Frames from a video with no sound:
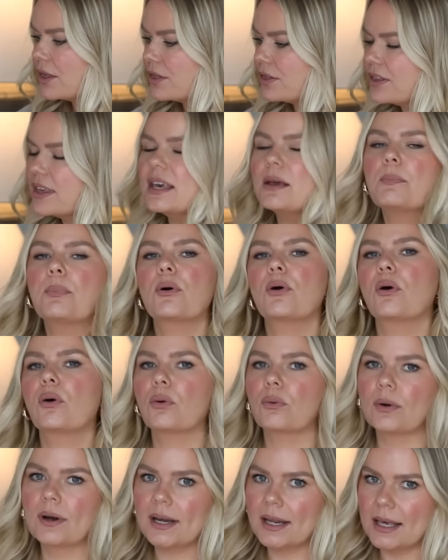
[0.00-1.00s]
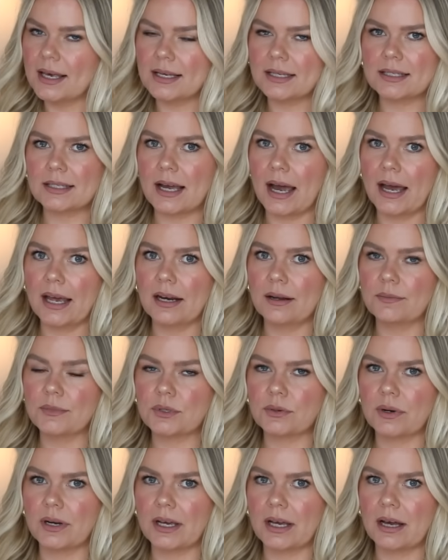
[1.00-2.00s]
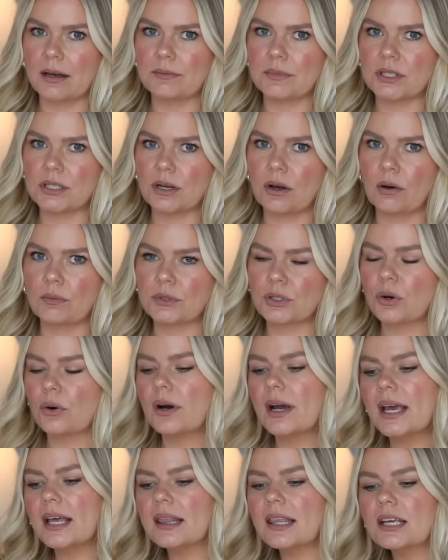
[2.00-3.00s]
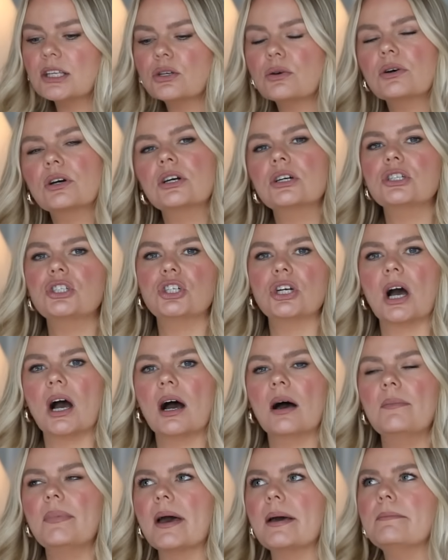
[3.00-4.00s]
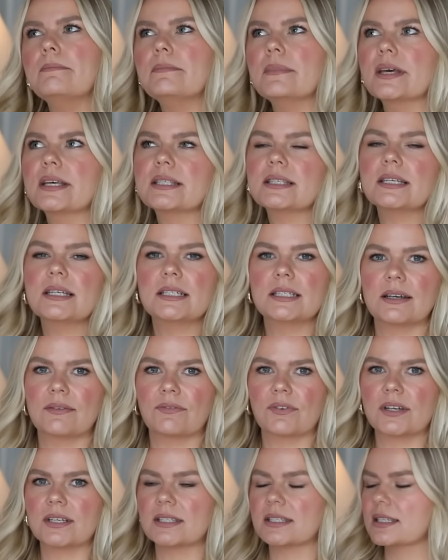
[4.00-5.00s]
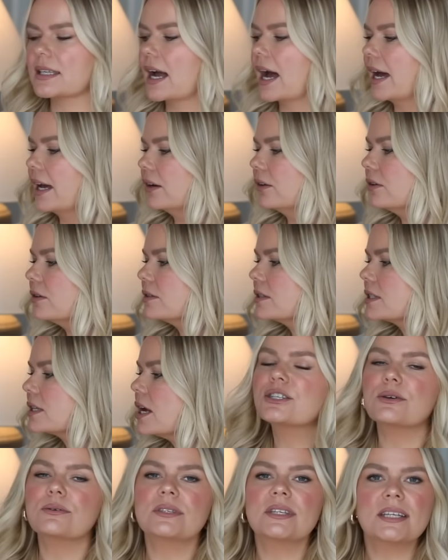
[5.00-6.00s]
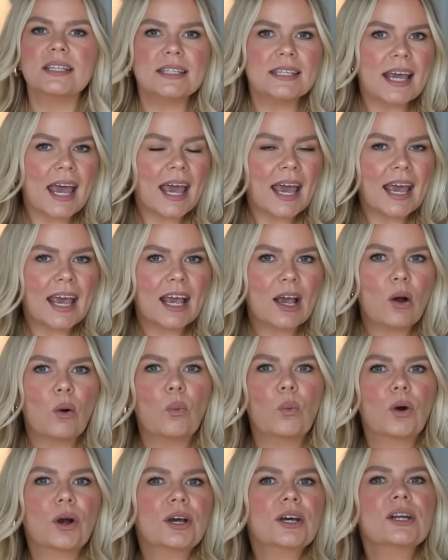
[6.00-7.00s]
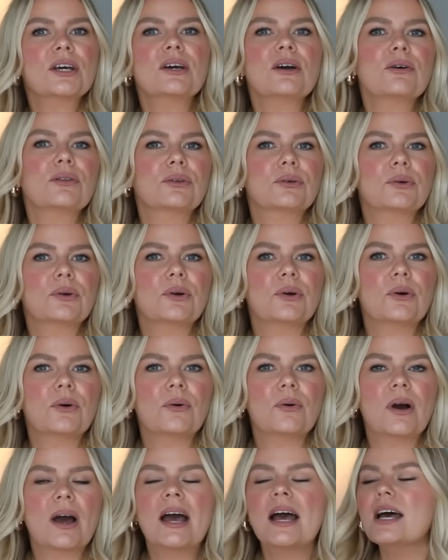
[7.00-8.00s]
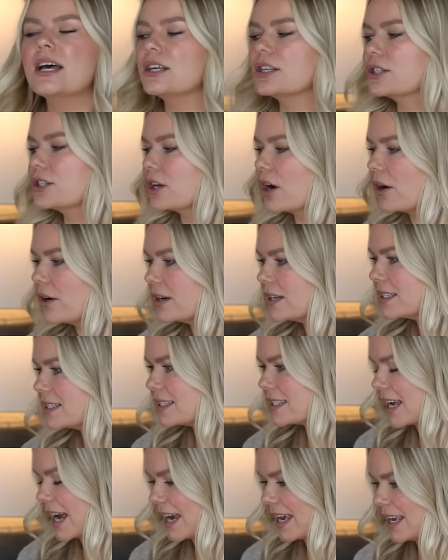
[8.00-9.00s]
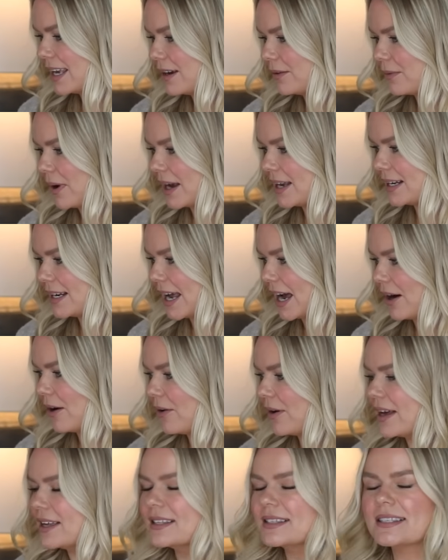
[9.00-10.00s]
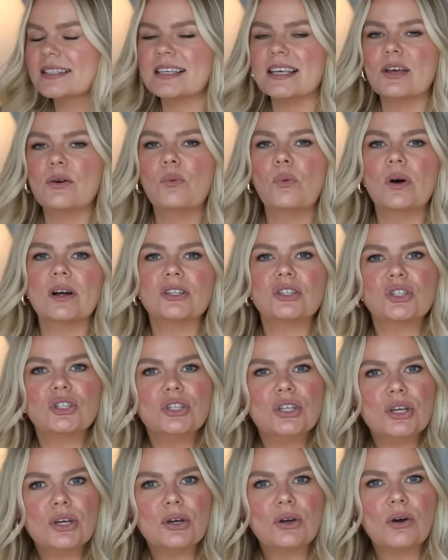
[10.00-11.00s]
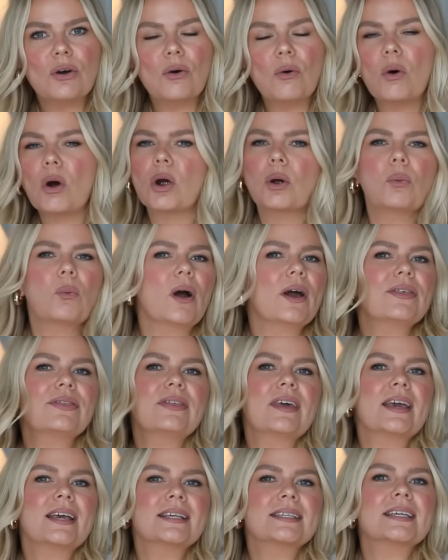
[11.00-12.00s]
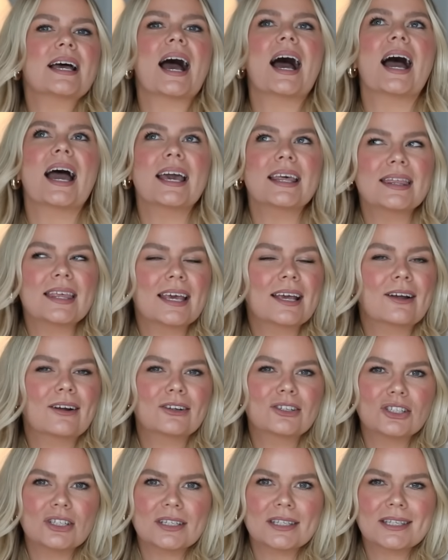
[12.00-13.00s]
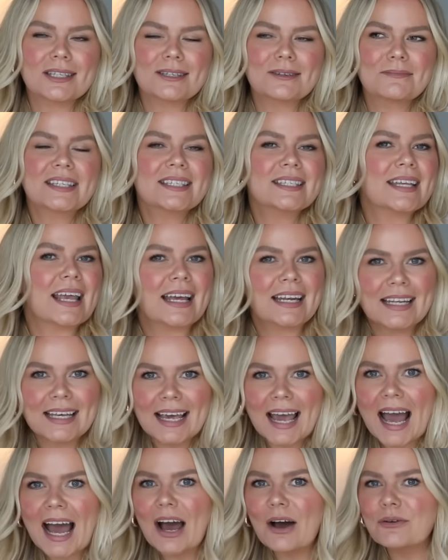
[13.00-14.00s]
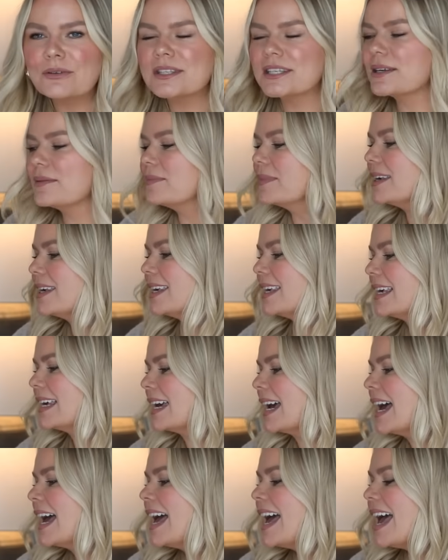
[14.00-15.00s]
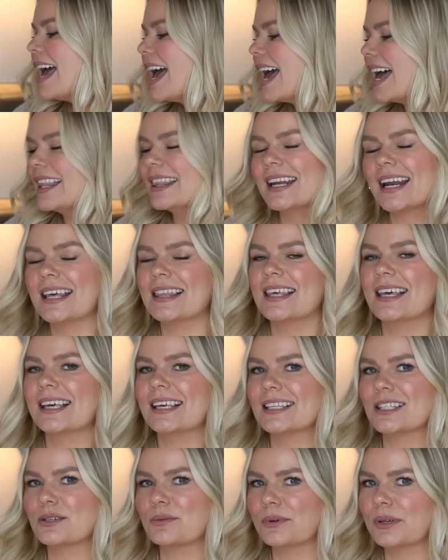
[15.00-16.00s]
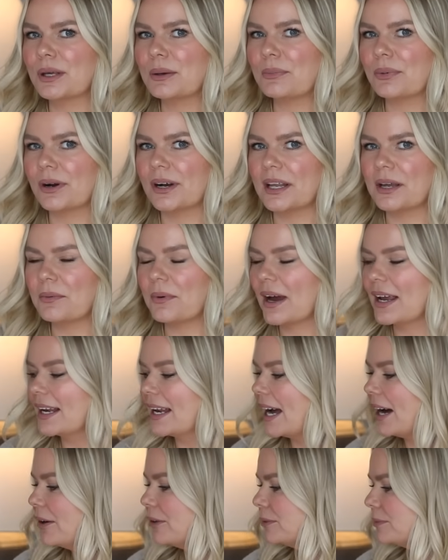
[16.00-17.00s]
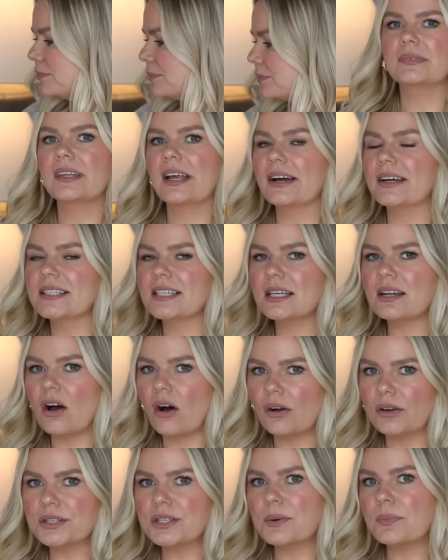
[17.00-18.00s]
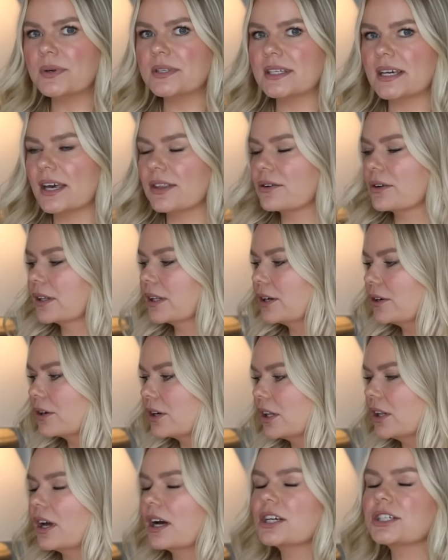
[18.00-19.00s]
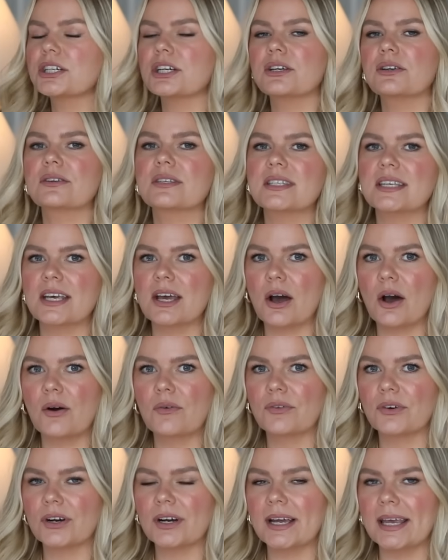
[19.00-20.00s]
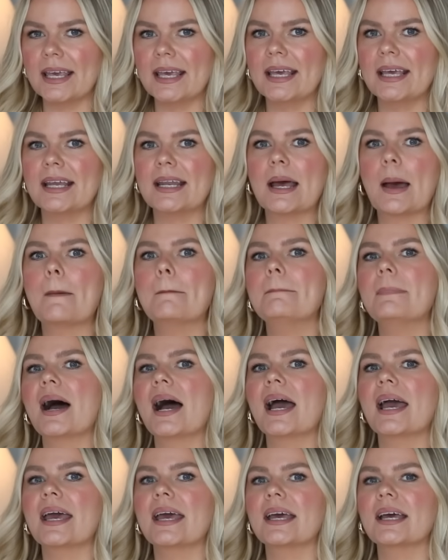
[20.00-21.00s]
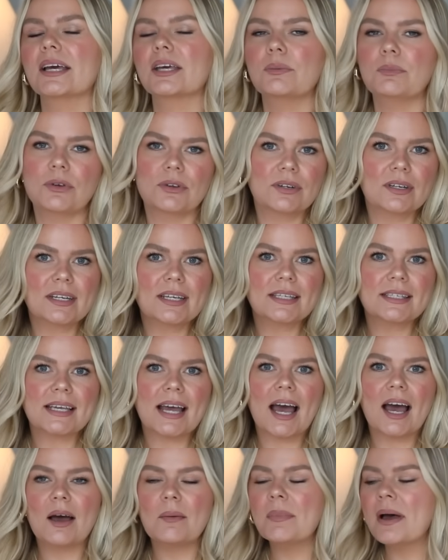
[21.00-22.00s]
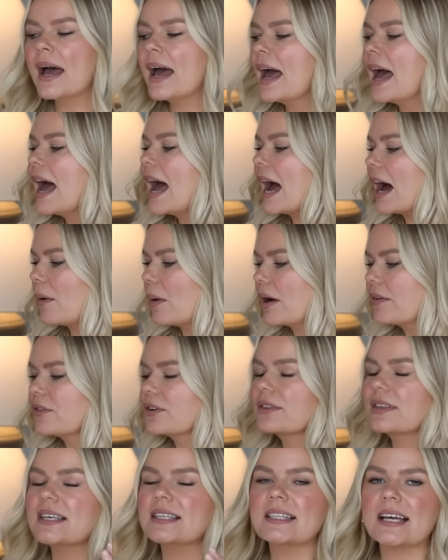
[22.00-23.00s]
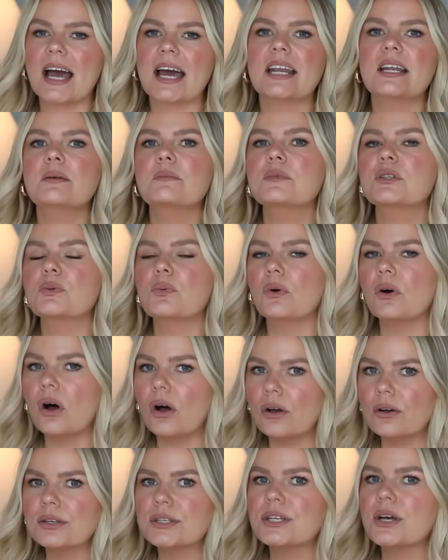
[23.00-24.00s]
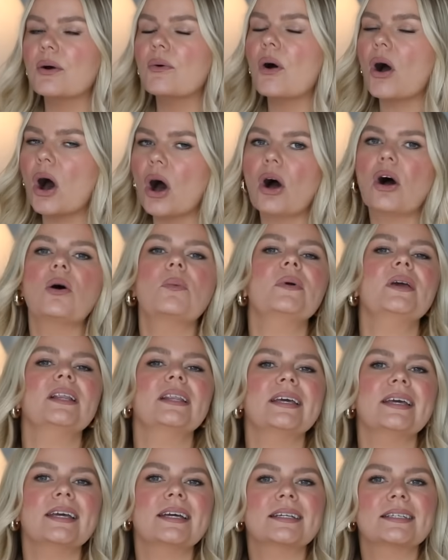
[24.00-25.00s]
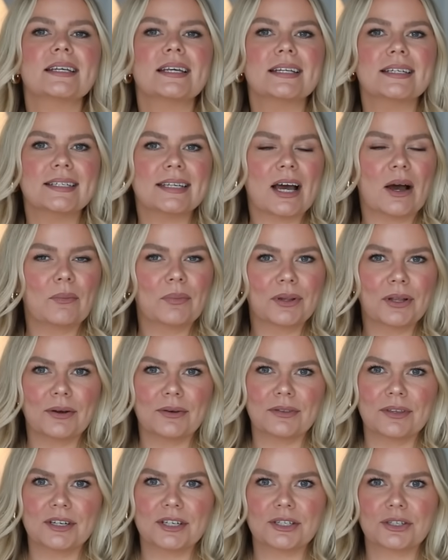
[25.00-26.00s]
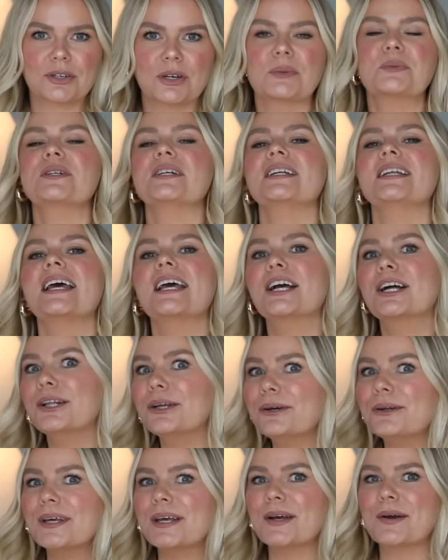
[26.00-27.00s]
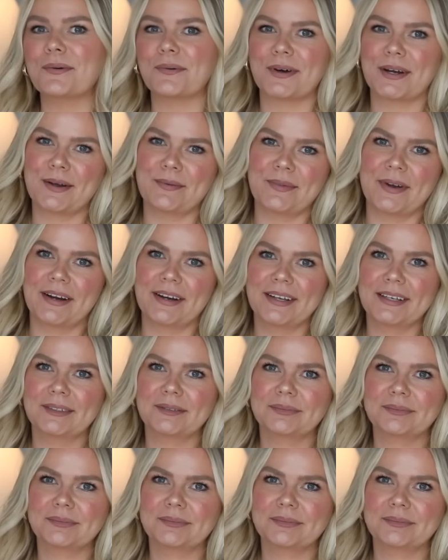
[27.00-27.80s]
the prettiest items when it comes to home decor, and they do a good job at mixing different styles. So today we're gonna go through Zara's site right now and see what's new or what things I think are just standing out to me and that I think is really pretty right now. Now I did also put together a little collage that you'll see over in my community tab. However, these items will also all be linked down below in the description, including what I'm wearing.